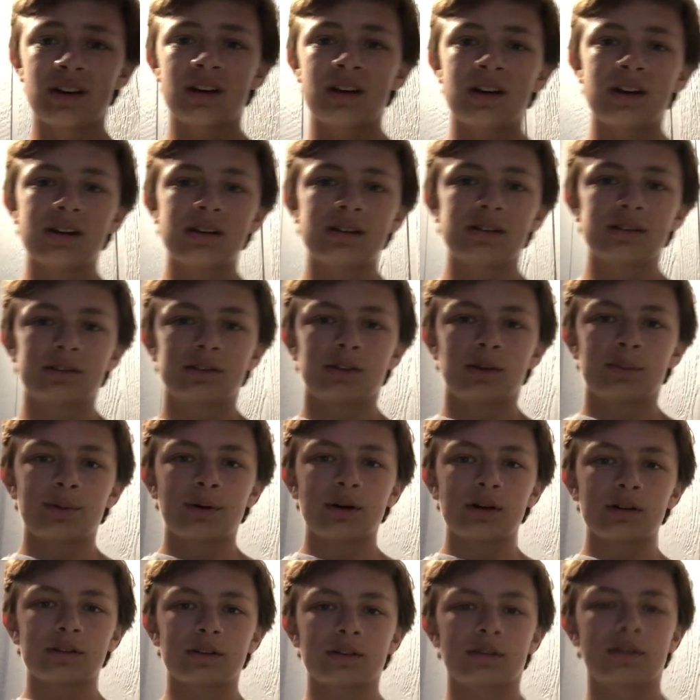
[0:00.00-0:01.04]
is the
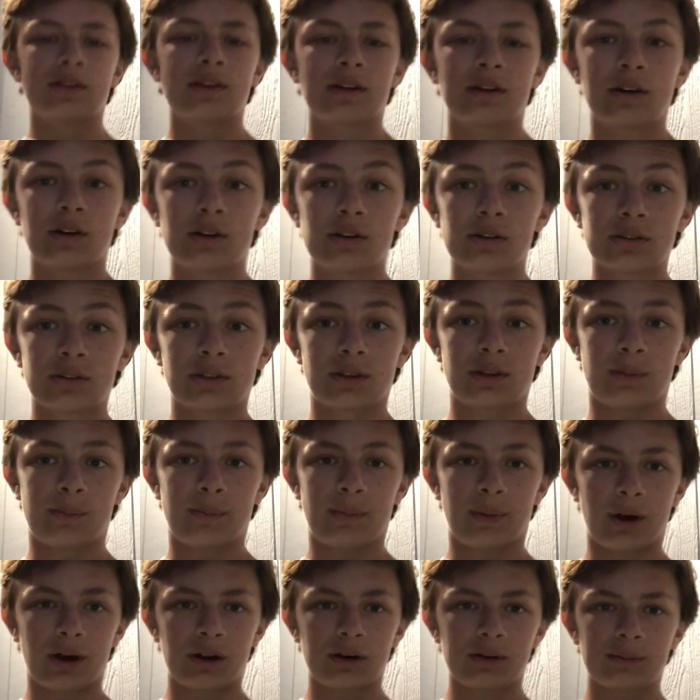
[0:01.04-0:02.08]
process that occurs at the
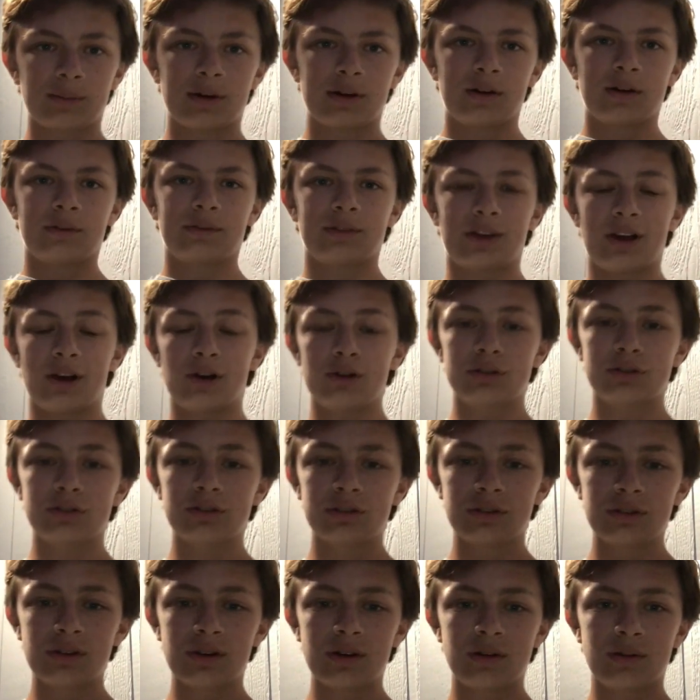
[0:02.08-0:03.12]
bottom of the
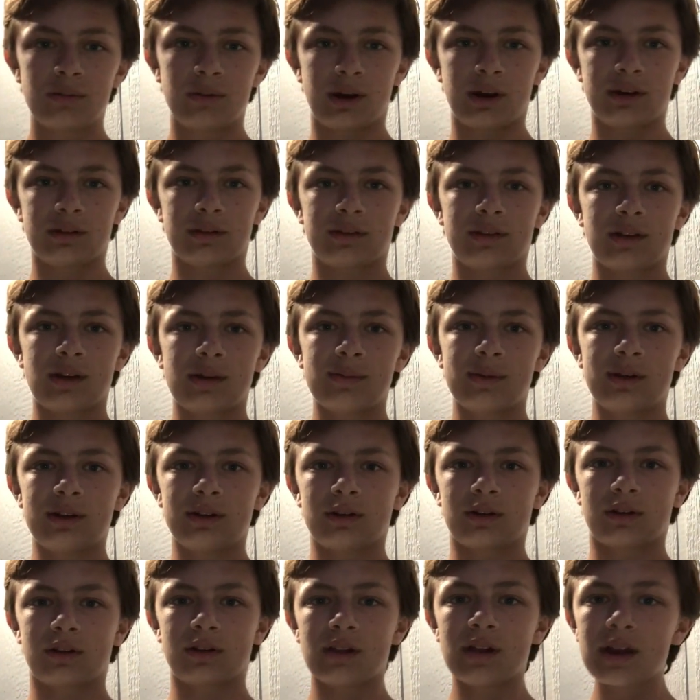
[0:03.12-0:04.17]
ocean where the sediment or
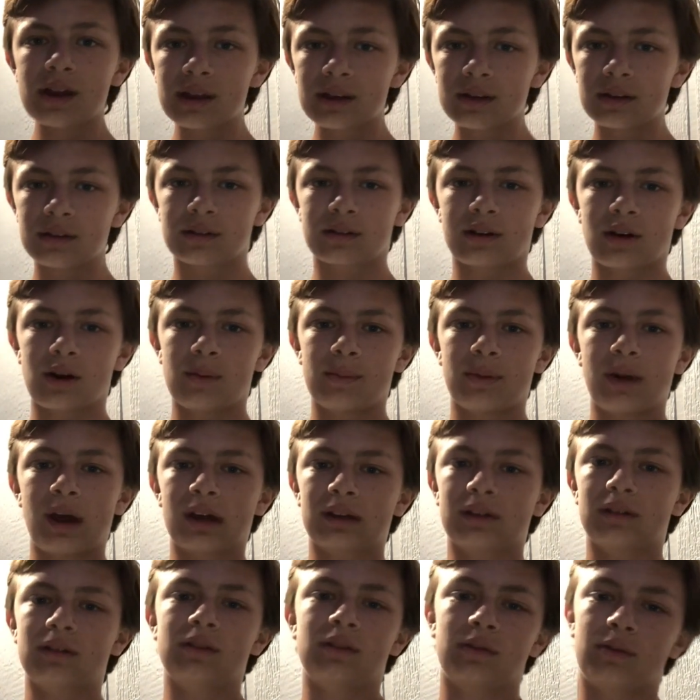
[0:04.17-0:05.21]
clay is
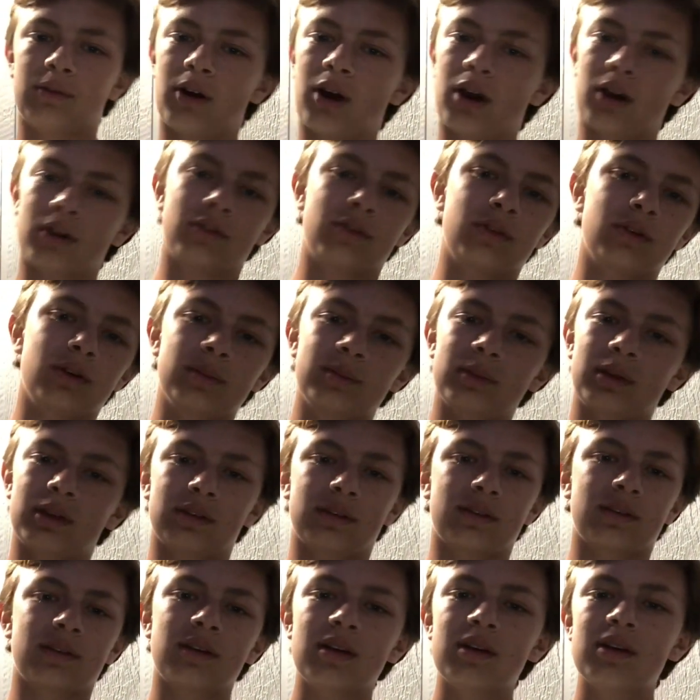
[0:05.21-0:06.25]
compacted into rock form.
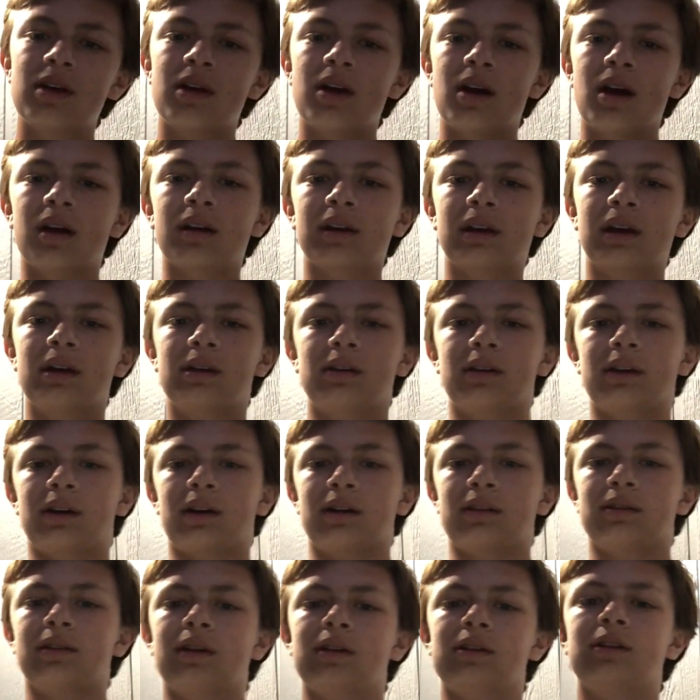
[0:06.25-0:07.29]
That's, again, like I
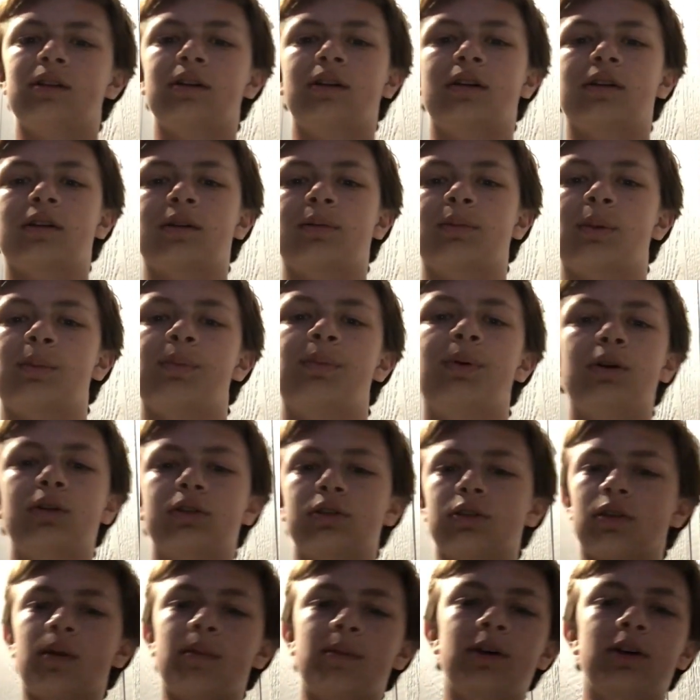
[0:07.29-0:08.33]
said, it can be
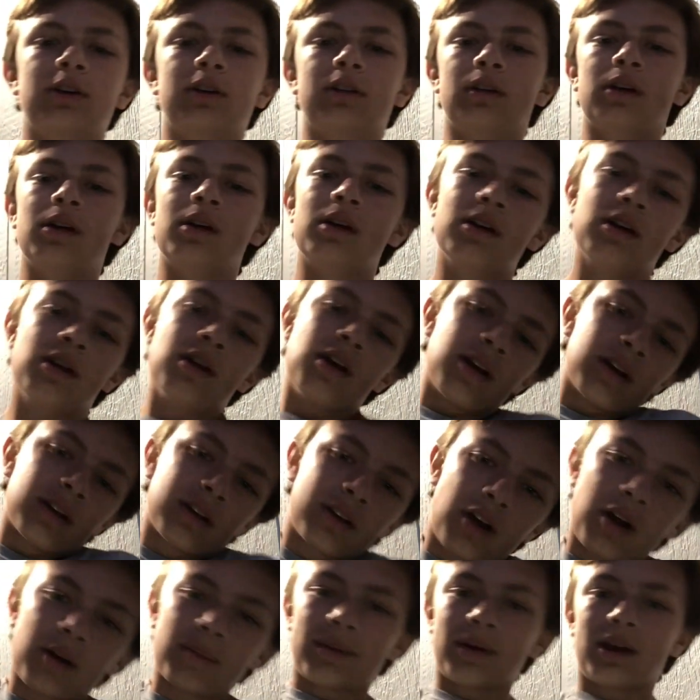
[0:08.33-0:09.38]
pushed somewhere and
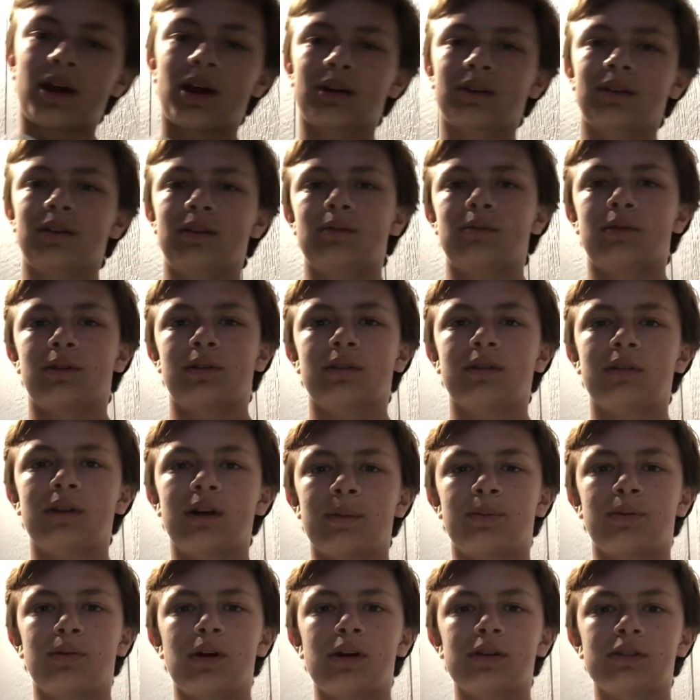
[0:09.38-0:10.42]
compacted with a lot of
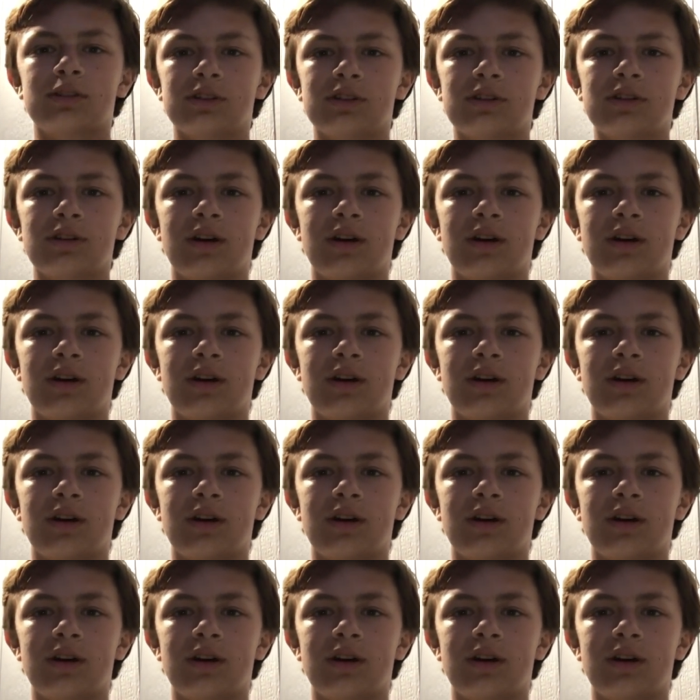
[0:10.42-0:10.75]
pressure,